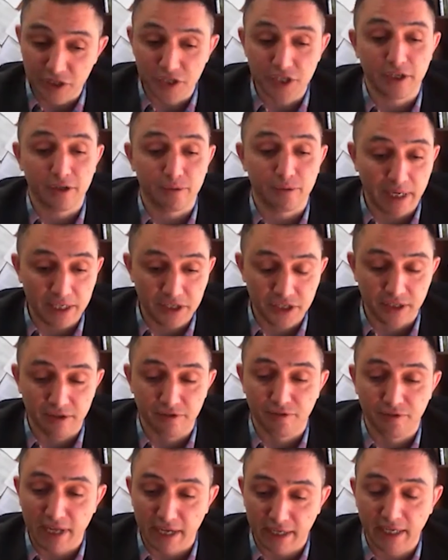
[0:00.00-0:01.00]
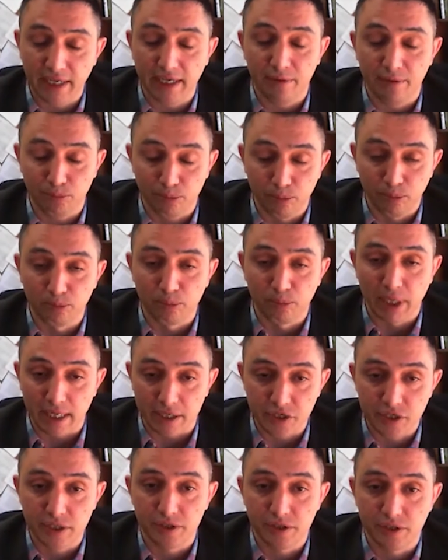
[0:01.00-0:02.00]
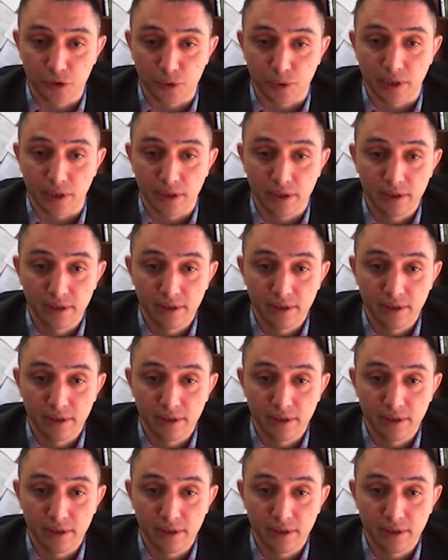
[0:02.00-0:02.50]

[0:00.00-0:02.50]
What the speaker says: consider myself lucky and blessed, sure.